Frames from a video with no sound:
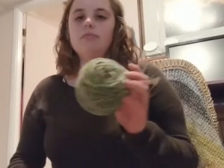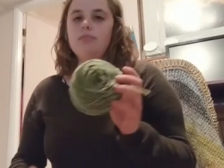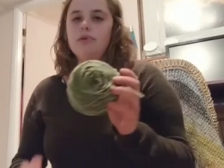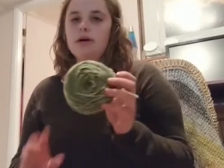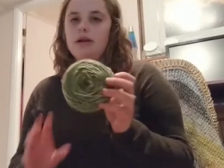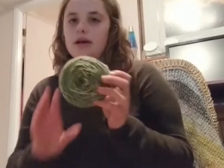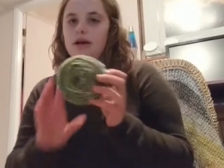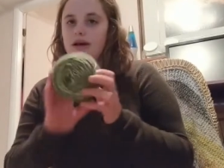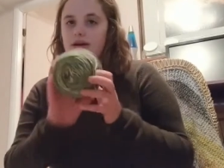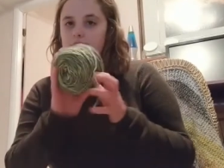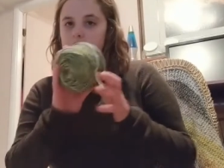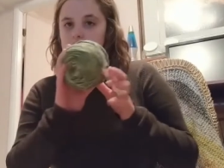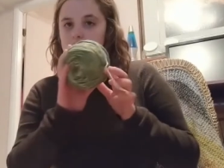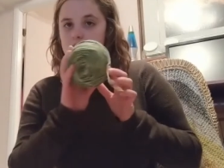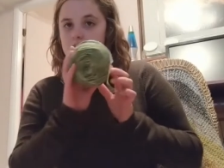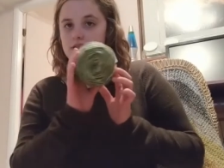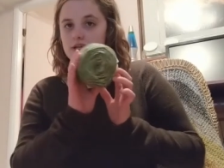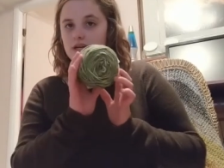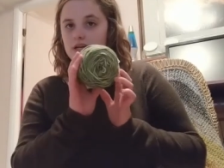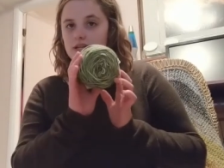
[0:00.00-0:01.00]
But I have
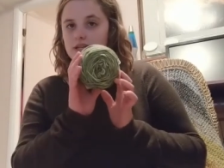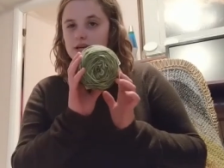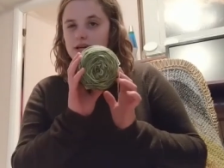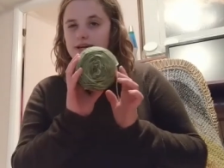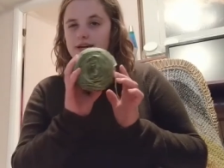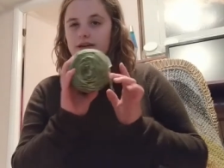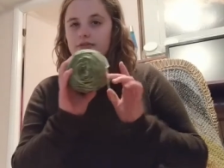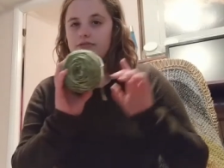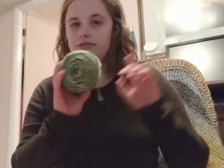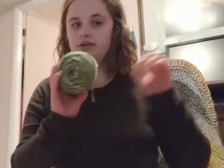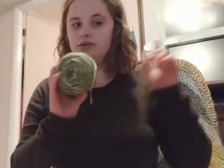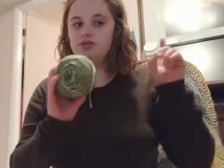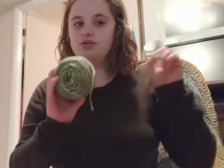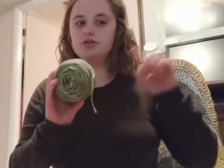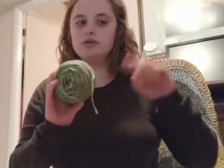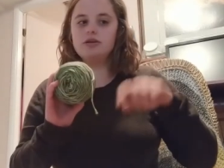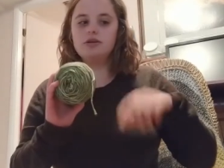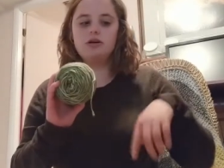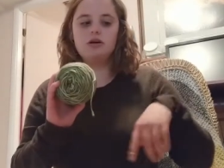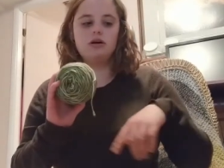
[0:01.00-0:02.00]
since dyed that. I
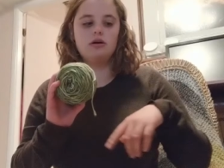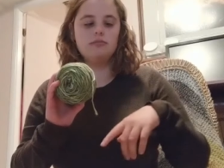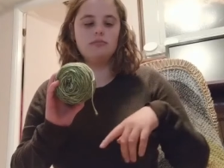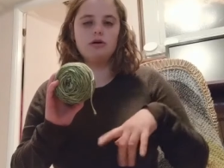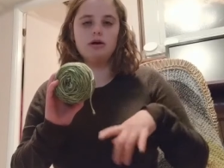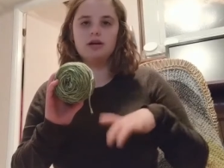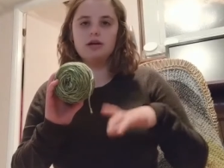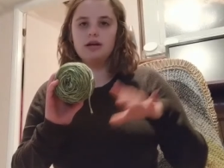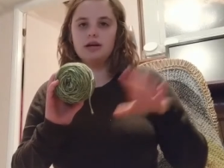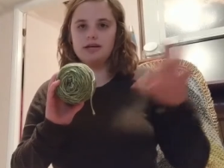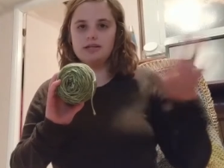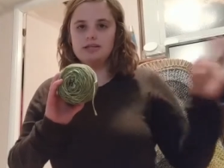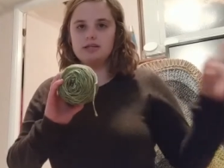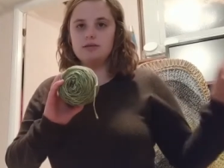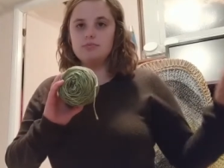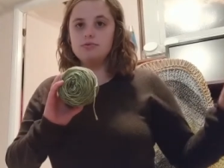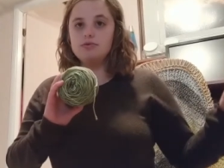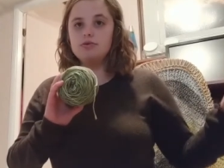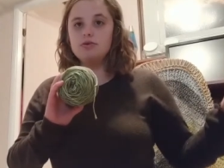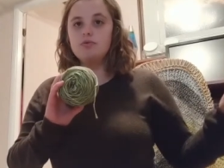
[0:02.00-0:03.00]
featured it on podcast
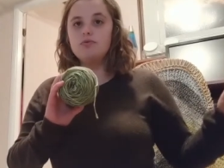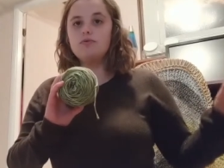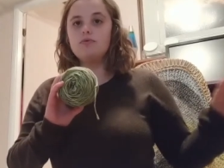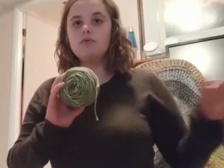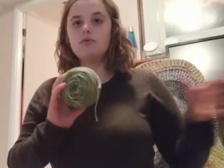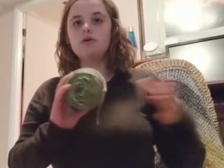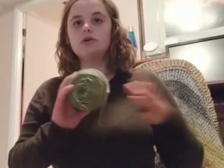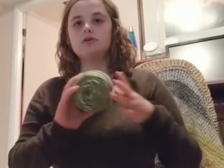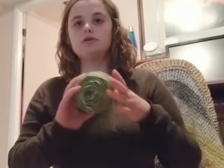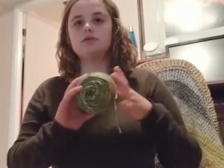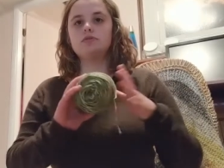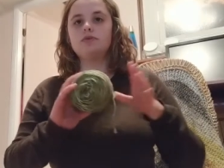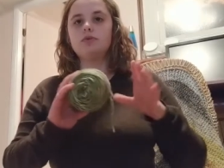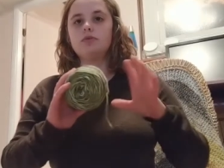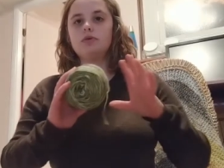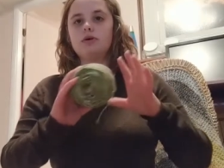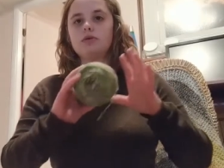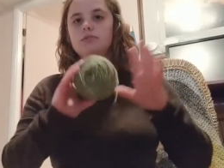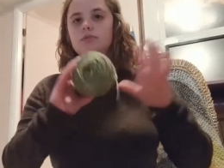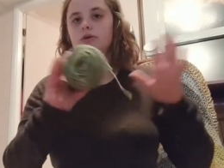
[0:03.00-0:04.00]
episode 4, so if
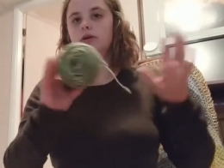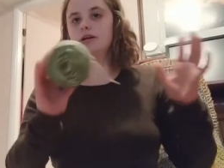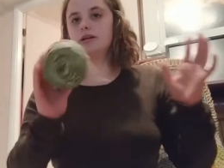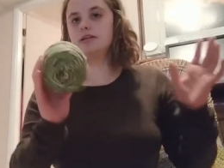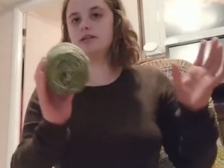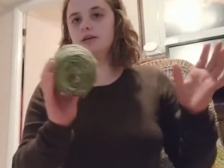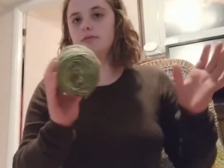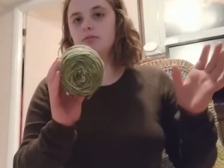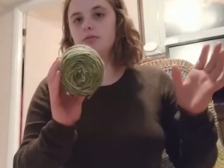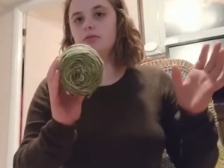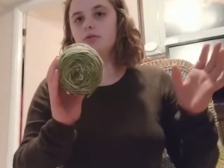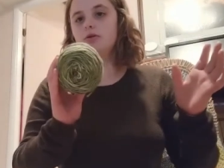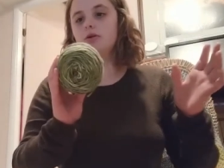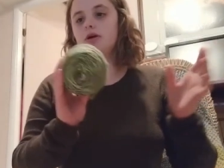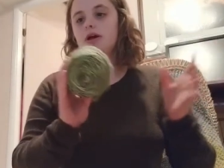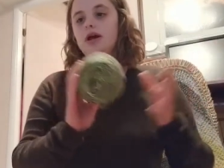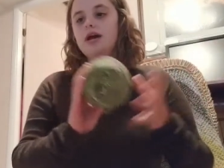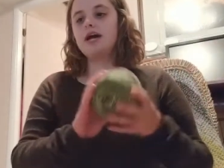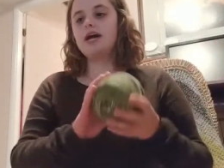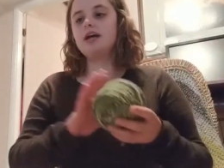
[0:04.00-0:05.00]
you want a more in-depth
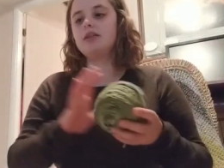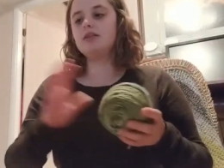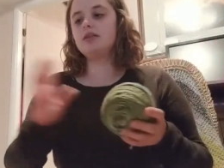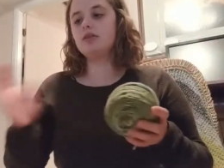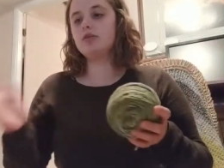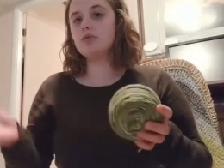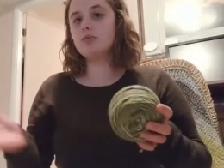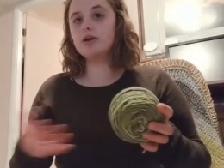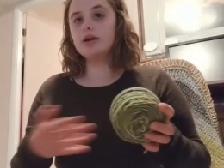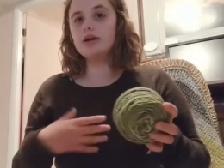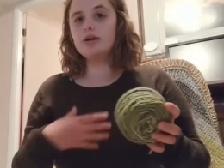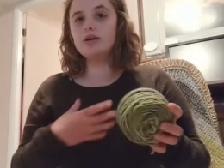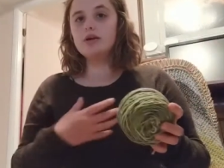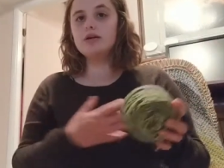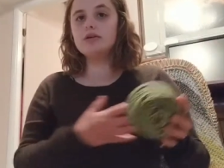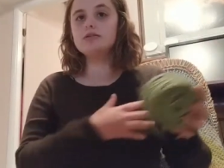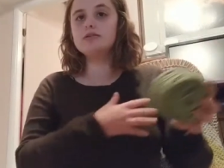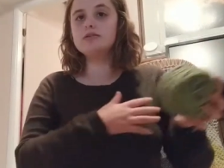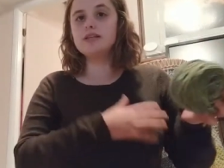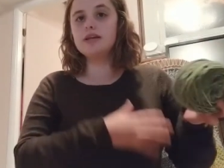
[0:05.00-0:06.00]
look at the 3
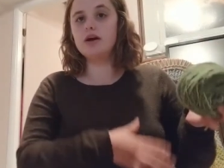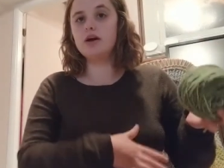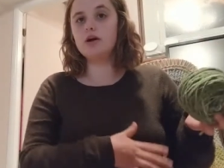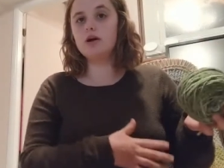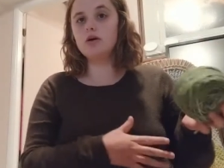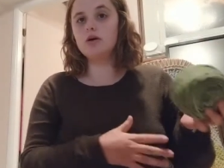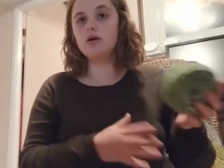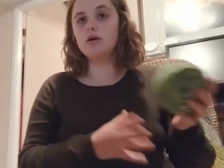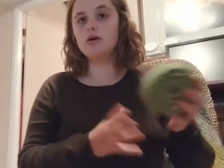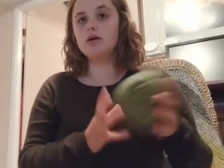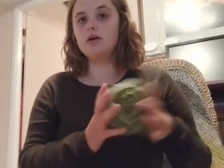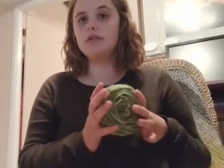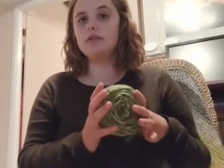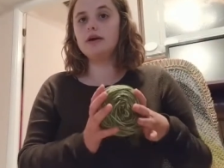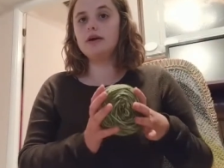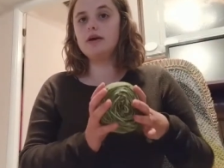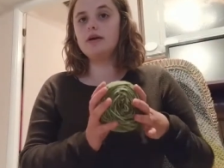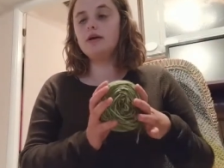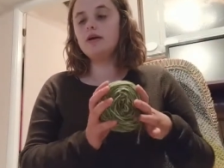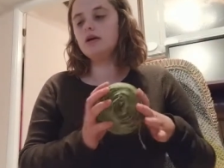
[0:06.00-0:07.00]
yarns, they are all on
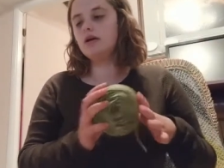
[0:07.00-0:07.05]
there.